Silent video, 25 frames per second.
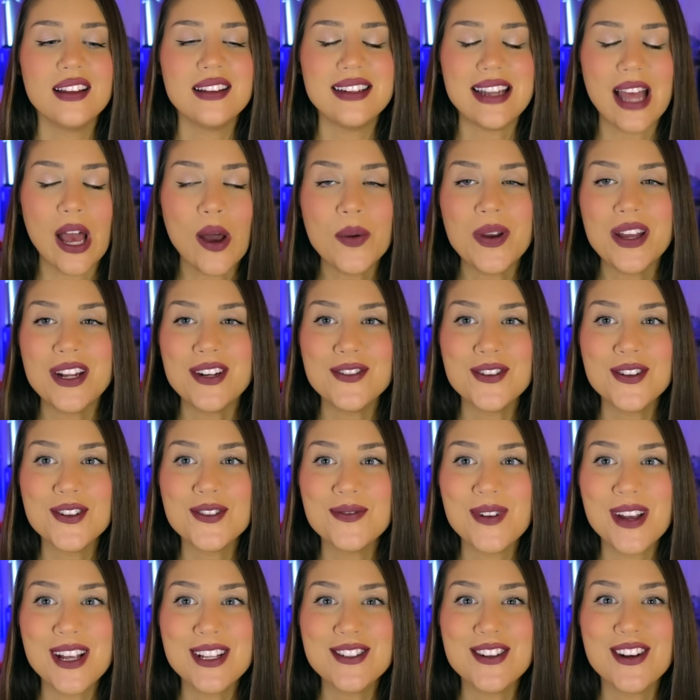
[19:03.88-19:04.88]
now
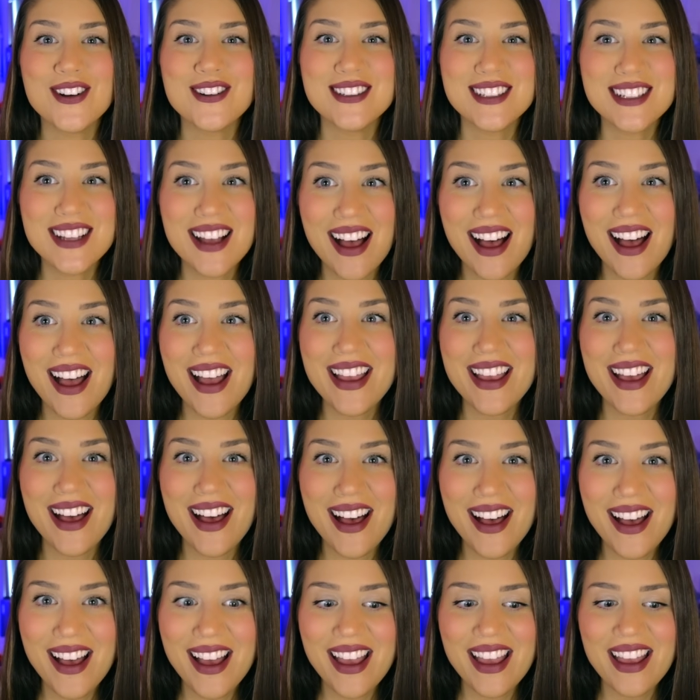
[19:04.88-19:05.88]
interest rates are sky
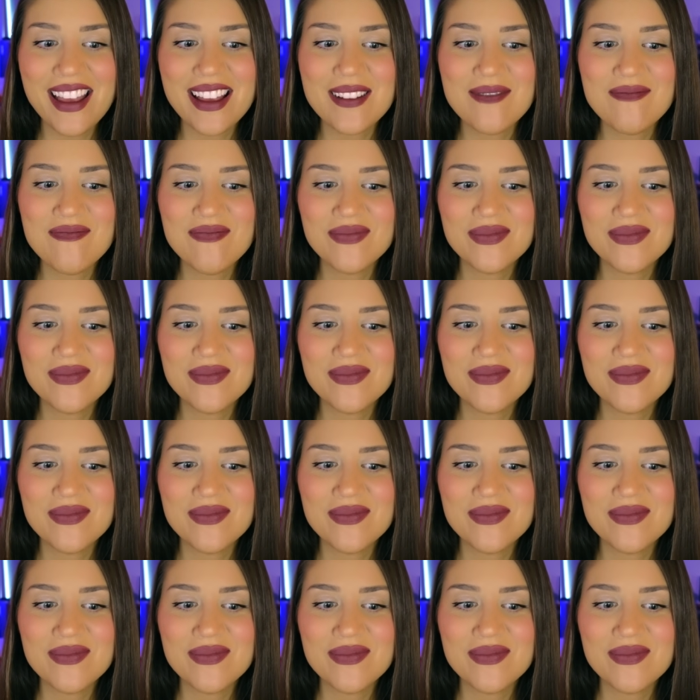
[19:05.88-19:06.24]
high